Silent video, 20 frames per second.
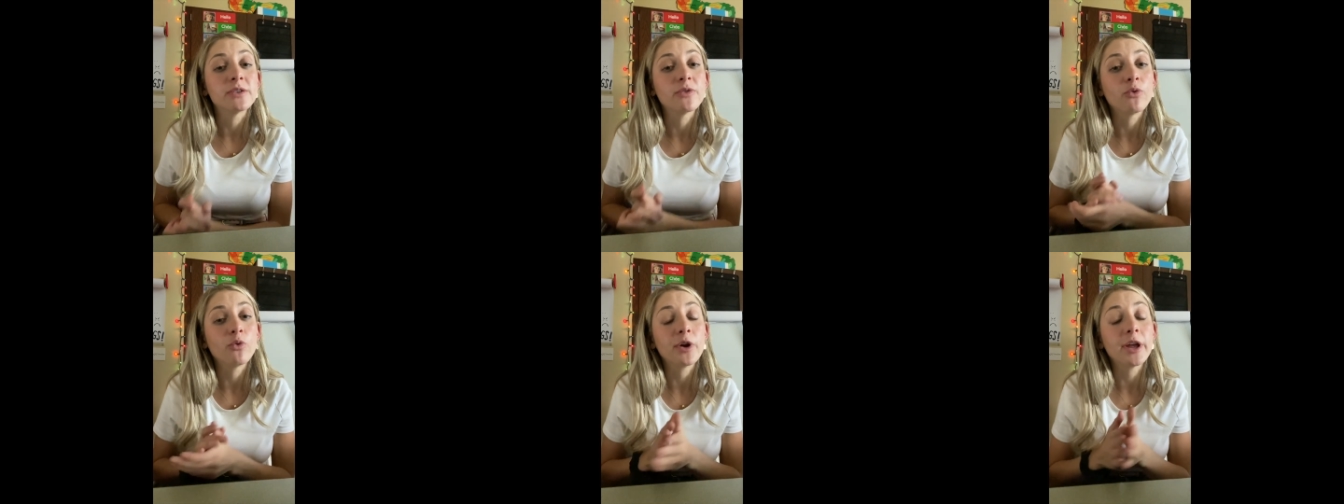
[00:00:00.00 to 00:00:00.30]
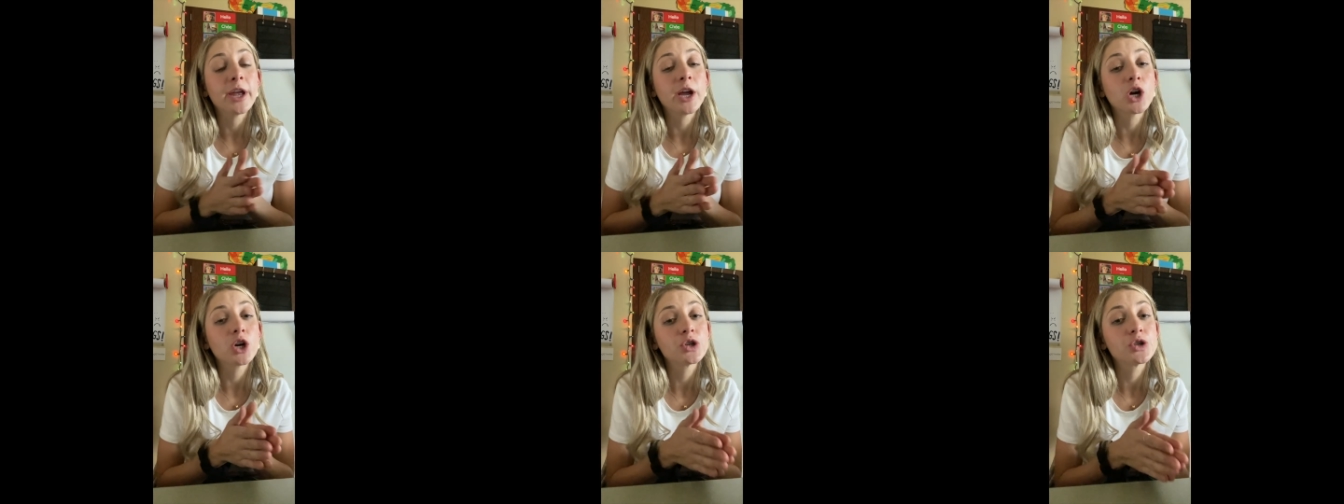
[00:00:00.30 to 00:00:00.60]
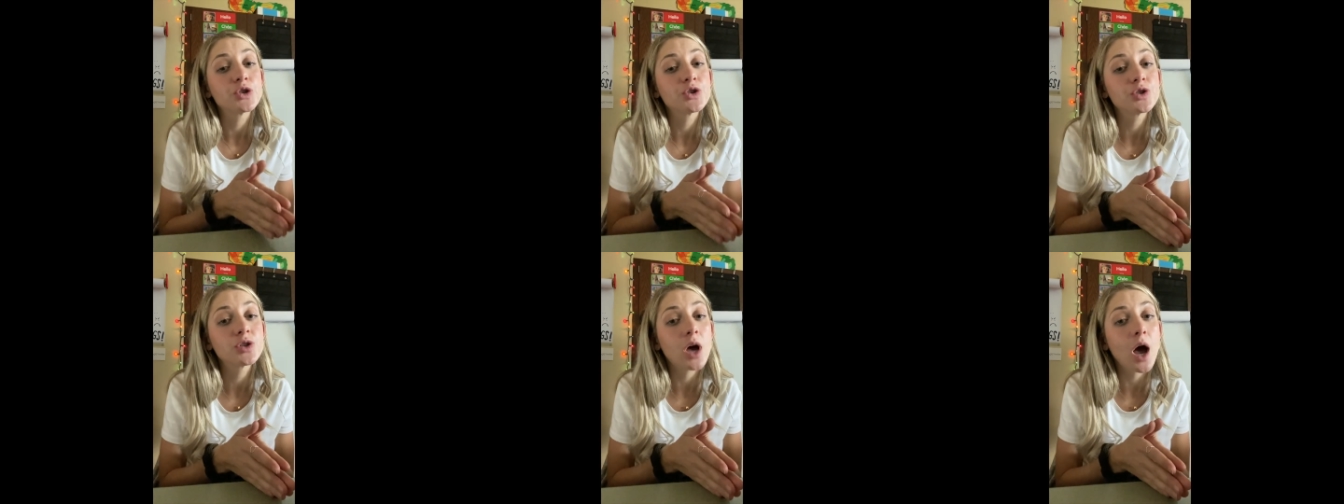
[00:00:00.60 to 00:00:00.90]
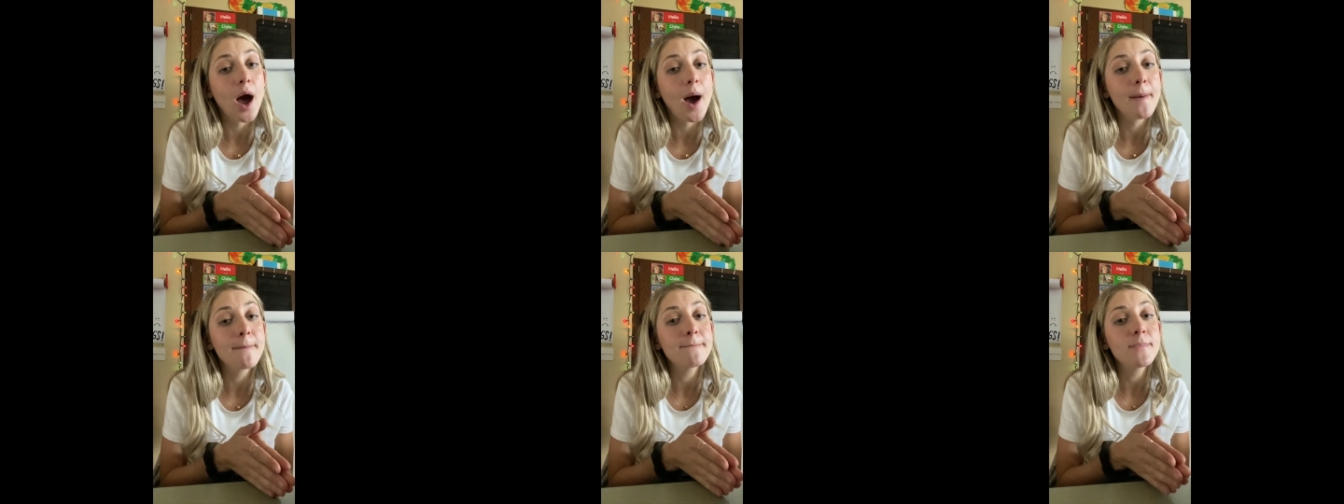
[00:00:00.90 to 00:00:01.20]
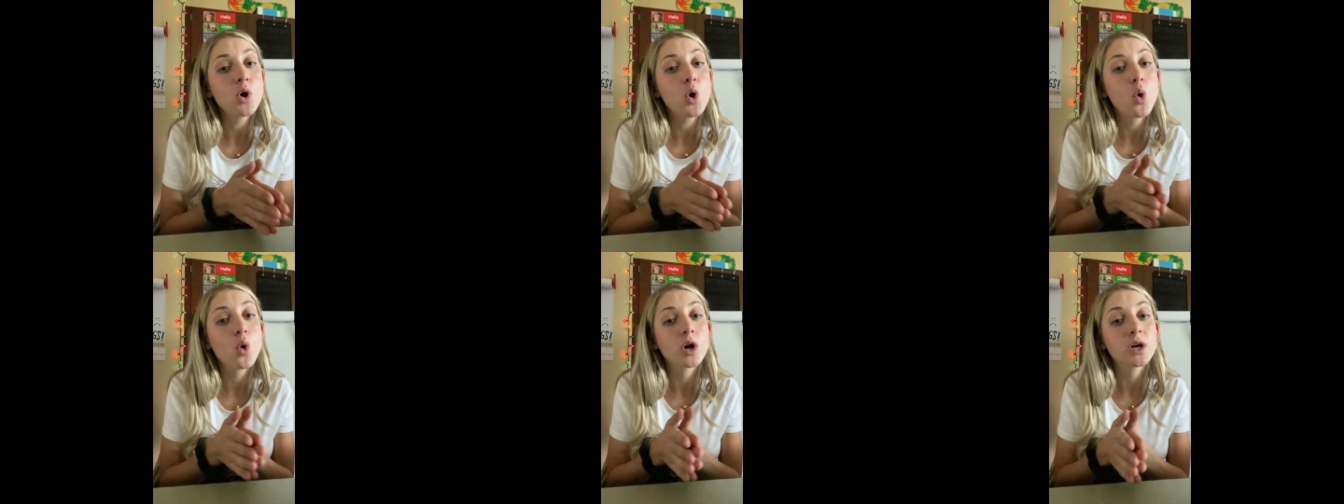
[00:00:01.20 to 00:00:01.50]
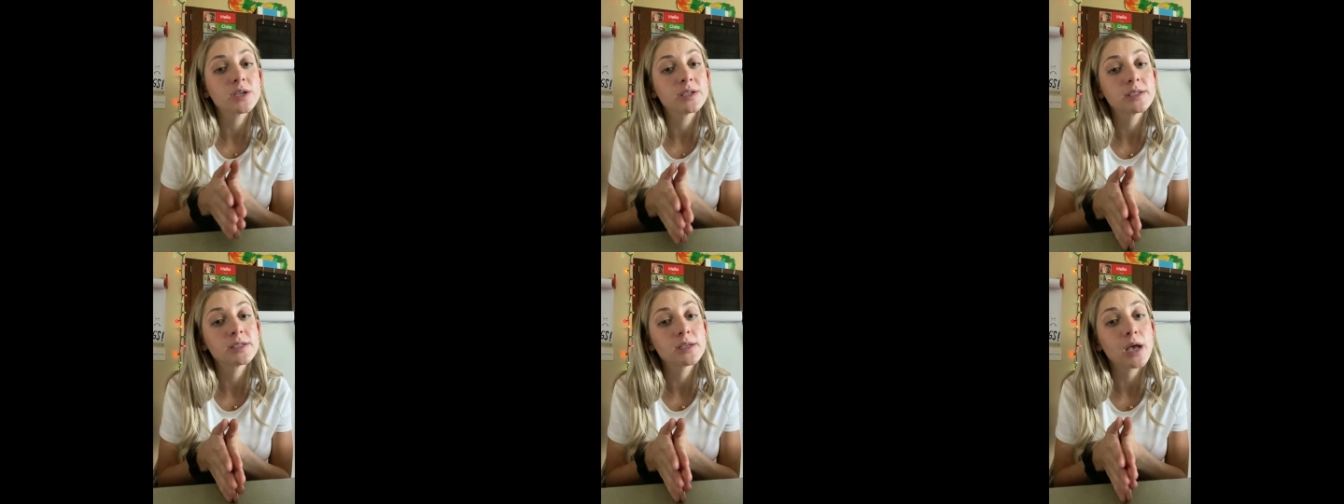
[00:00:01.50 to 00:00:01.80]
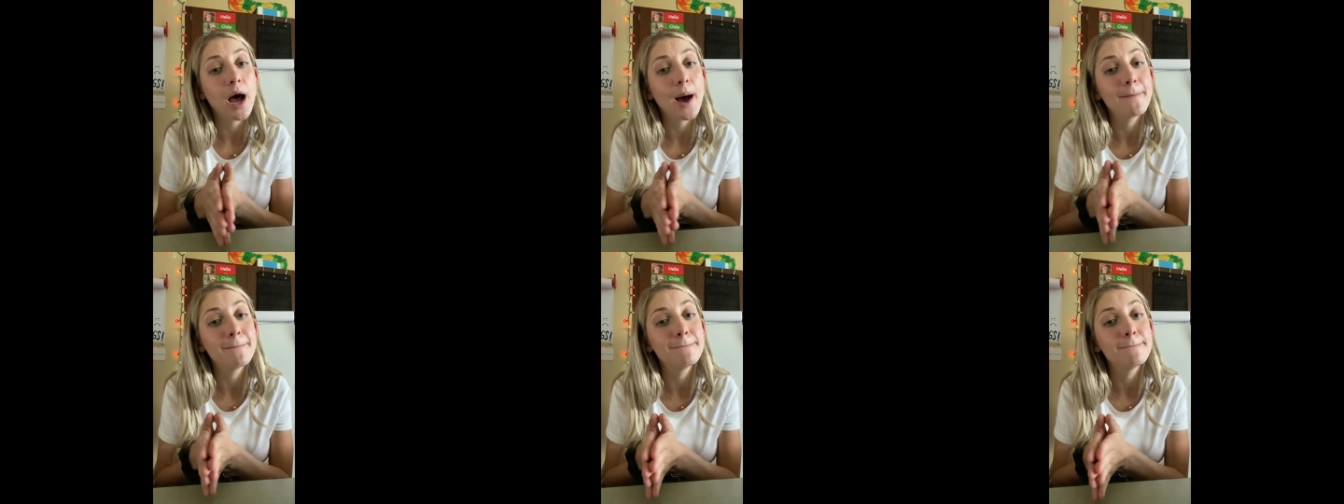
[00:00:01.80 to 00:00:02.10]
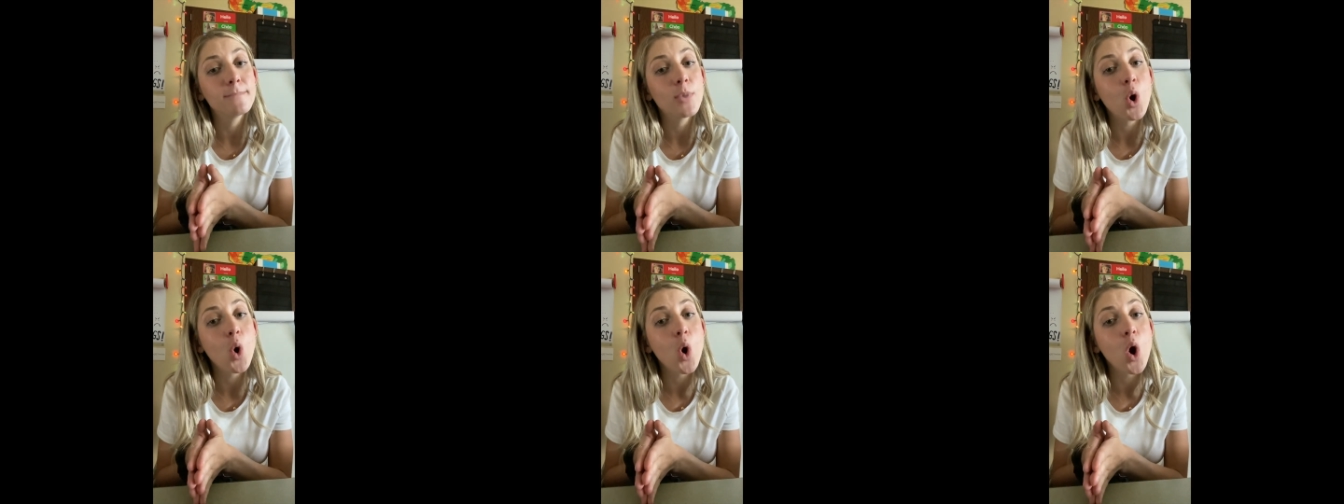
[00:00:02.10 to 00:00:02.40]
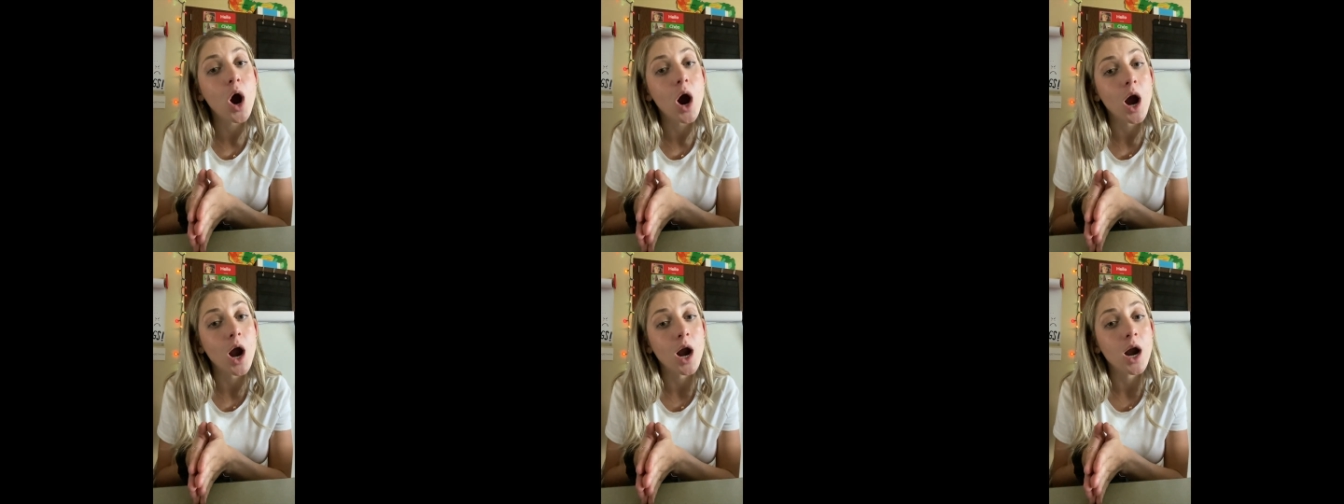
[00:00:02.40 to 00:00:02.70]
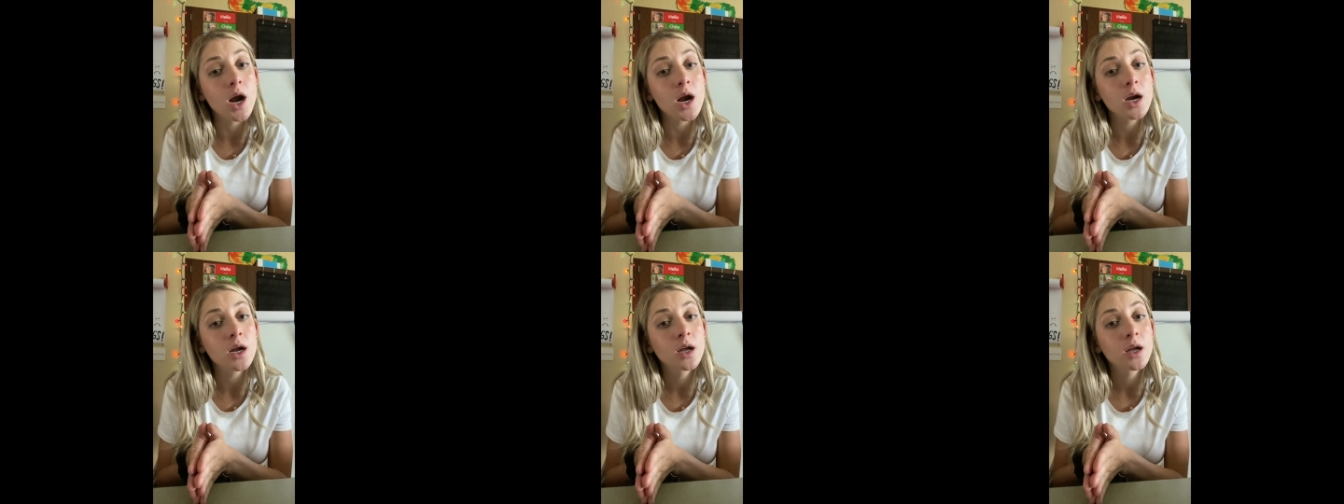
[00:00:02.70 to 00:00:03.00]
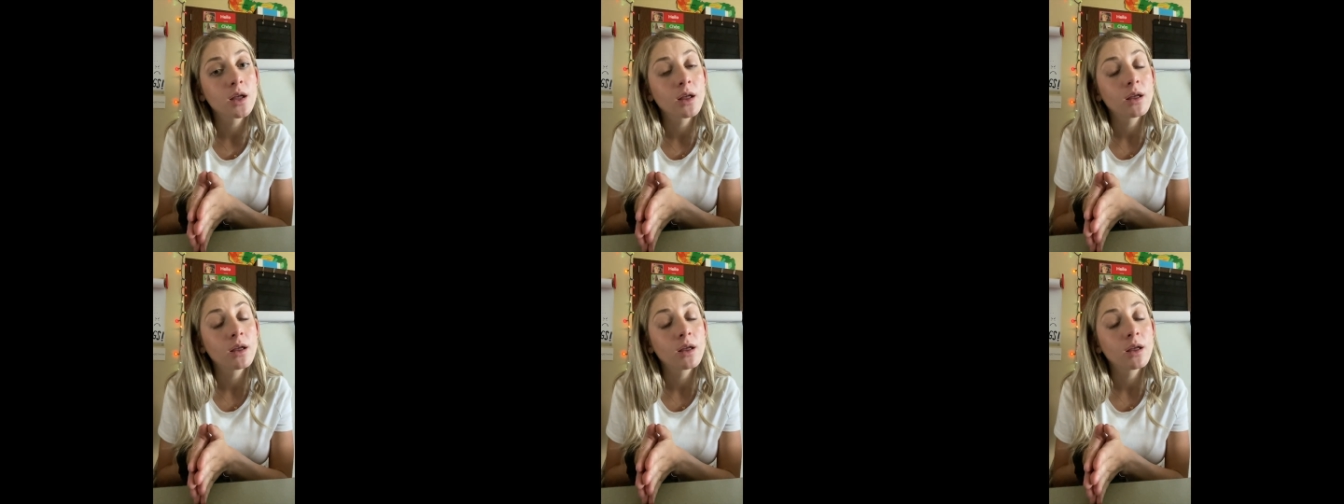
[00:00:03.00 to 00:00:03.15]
If we hear some or some more,